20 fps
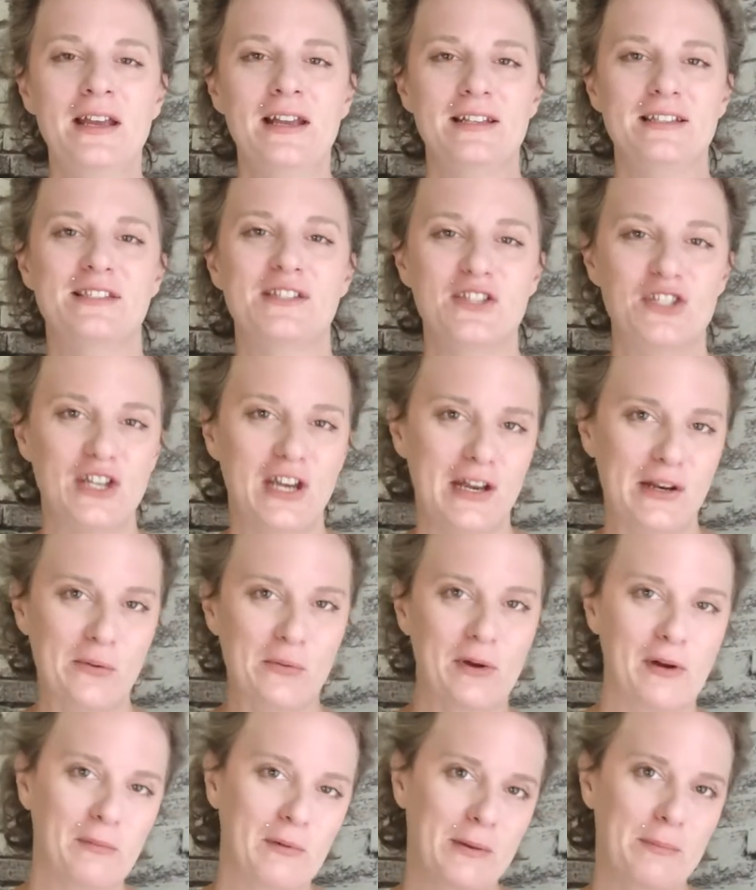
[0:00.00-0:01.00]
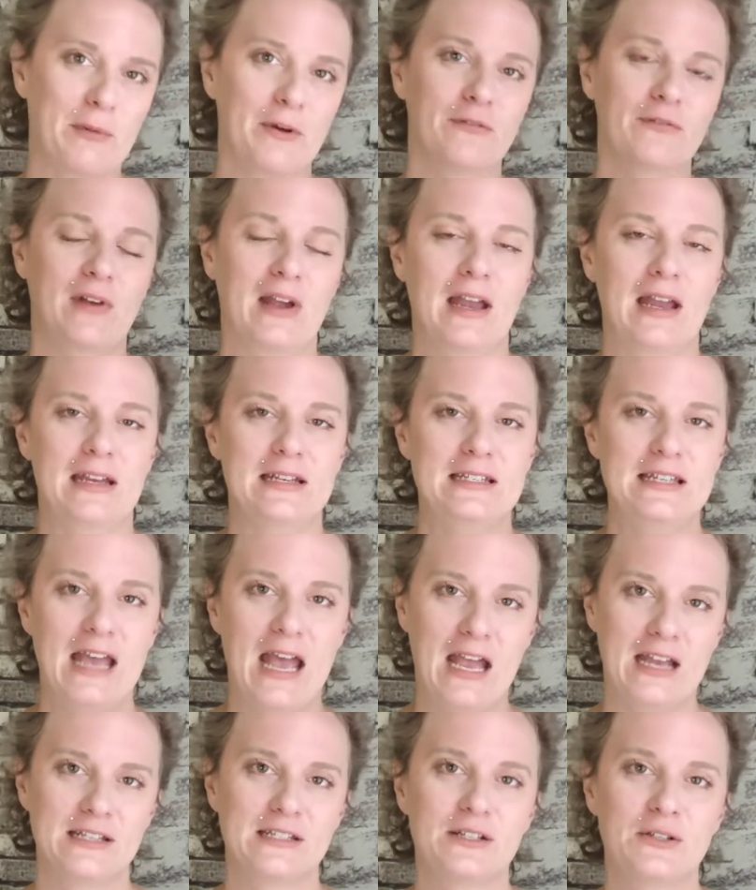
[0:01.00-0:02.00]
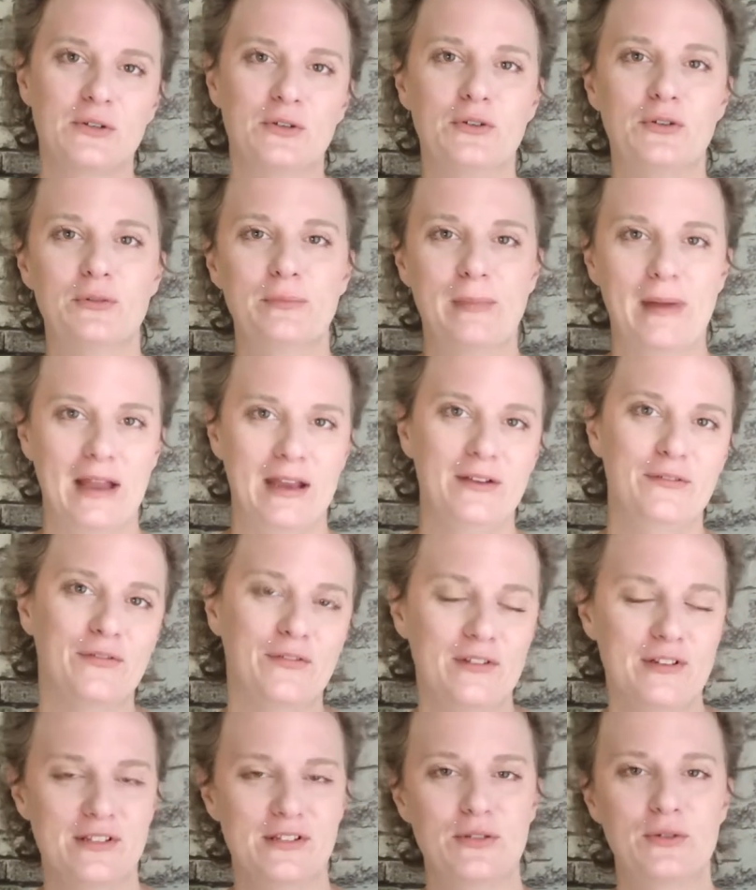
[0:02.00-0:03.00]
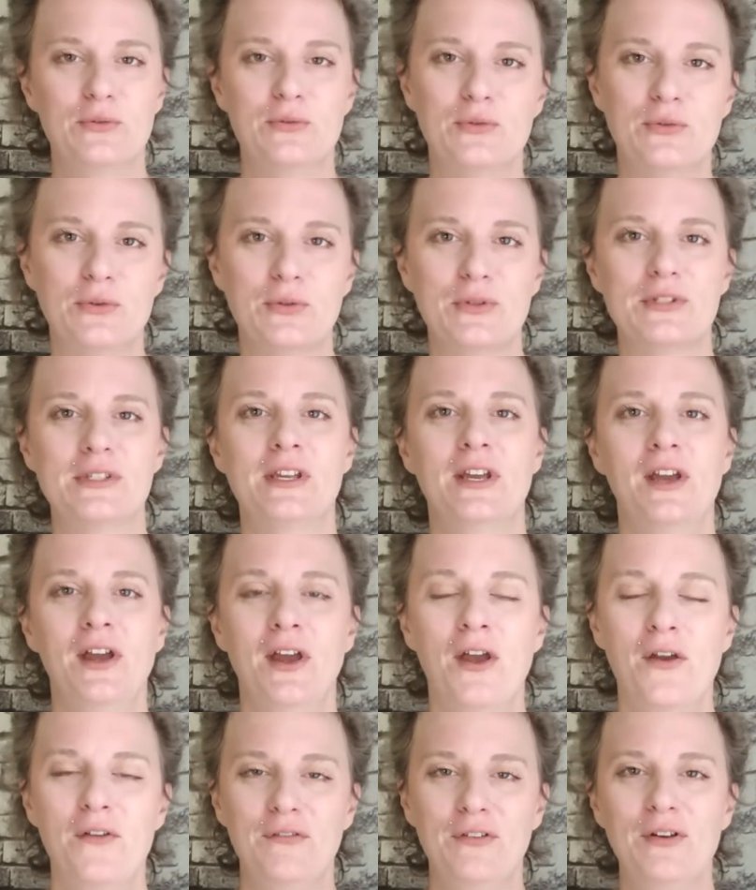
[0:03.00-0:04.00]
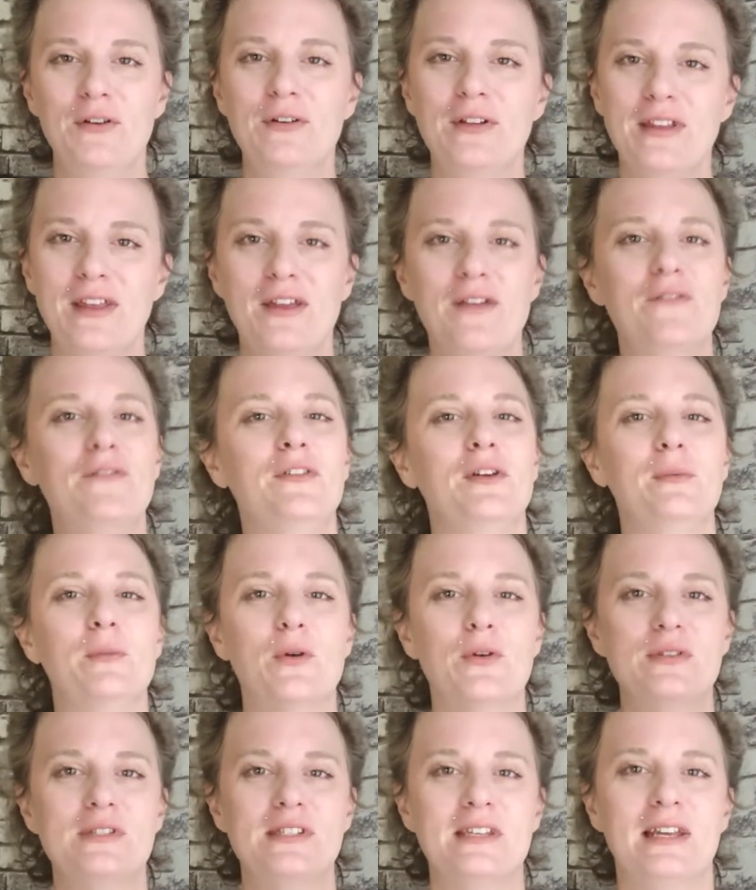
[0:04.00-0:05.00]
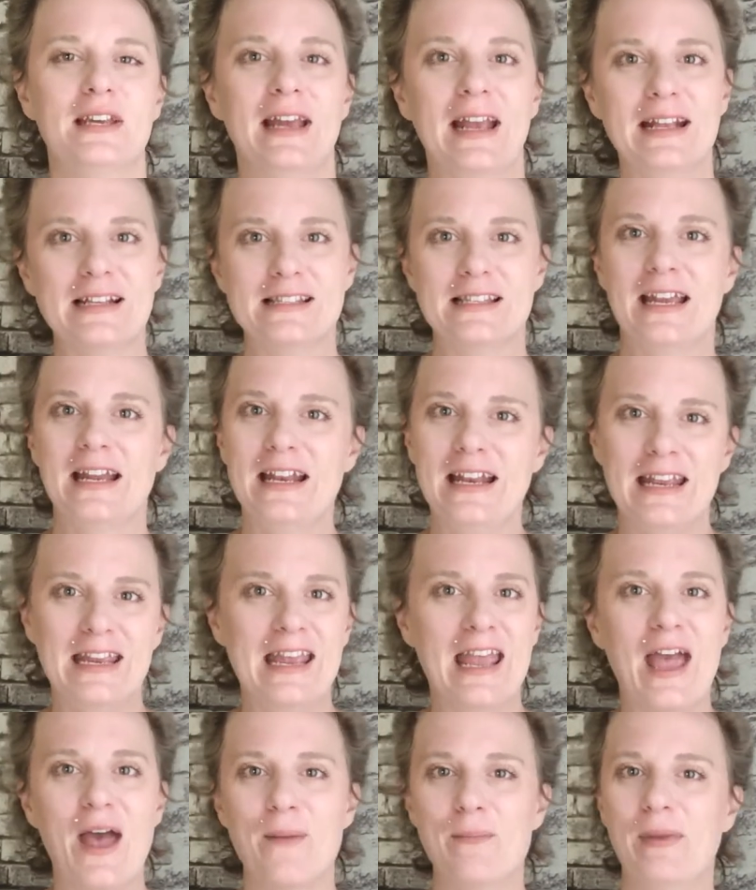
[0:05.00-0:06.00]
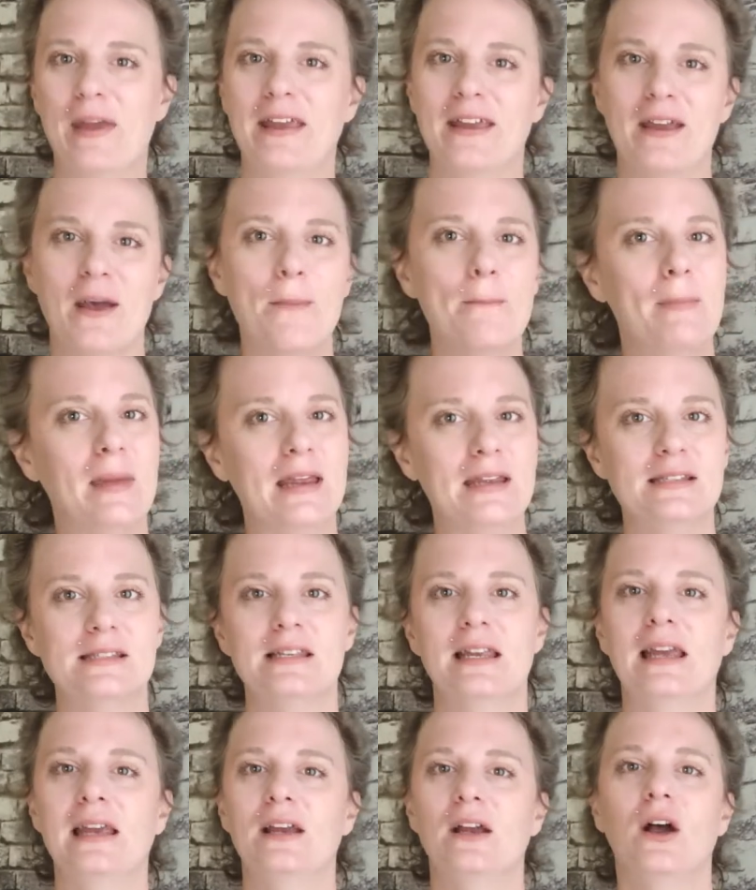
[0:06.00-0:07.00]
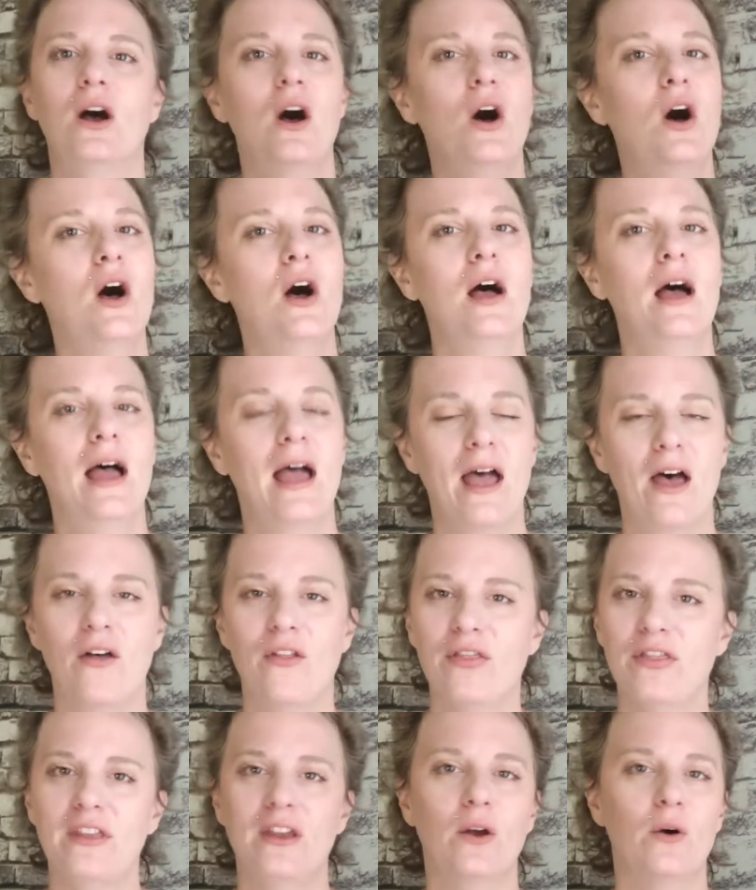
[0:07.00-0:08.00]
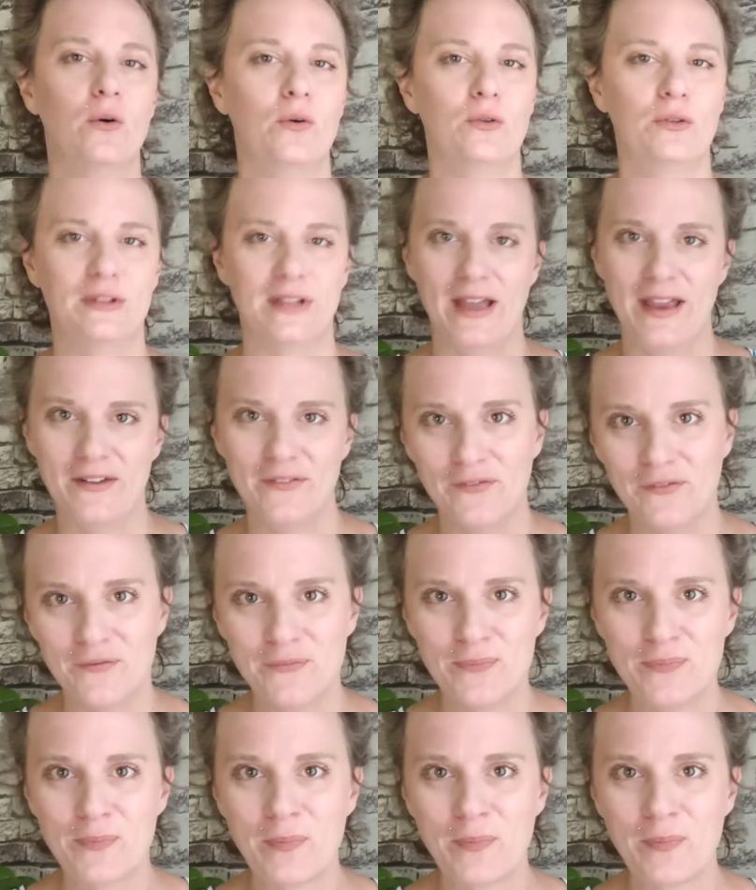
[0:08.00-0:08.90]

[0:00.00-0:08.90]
This is a channel where we provide tactical mindfulness tools for you to live your most exciting, epic, amazing, healthy whole life.